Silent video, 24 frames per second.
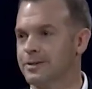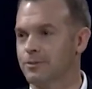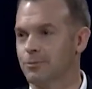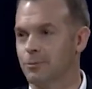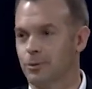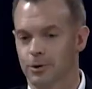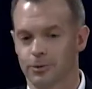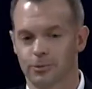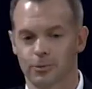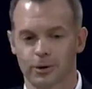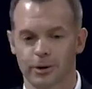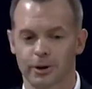
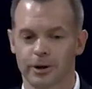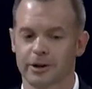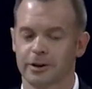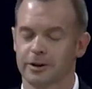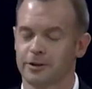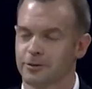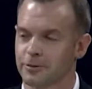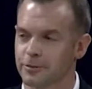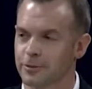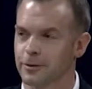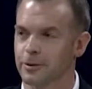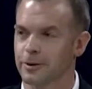We're
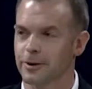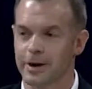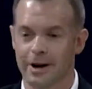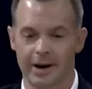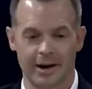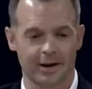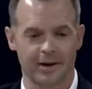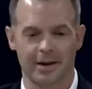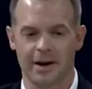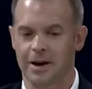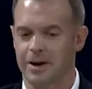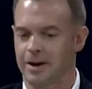looking for,
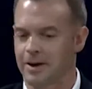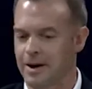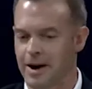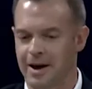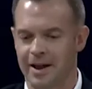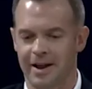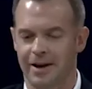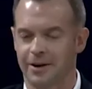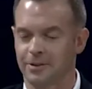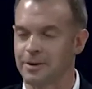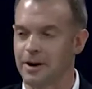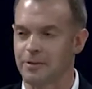
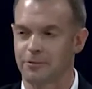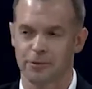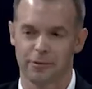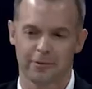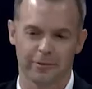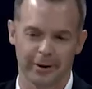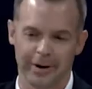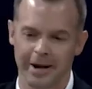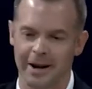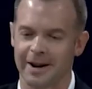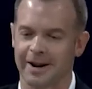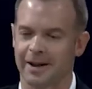and I'll never
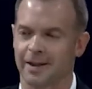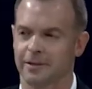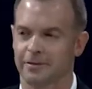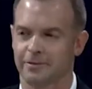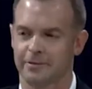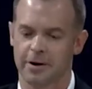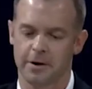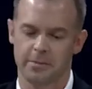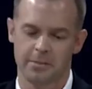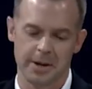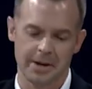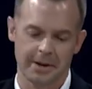forget it on the
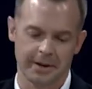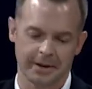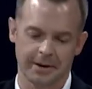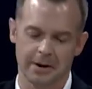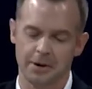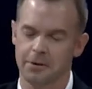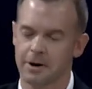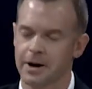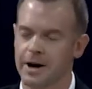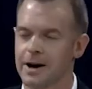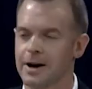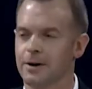phone, being like,
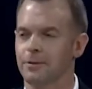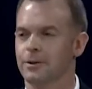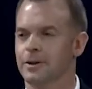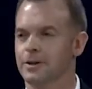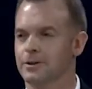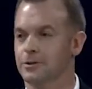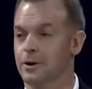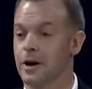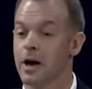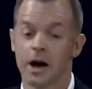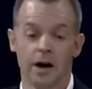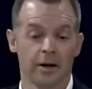okay, well, that's
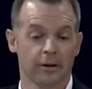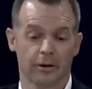great.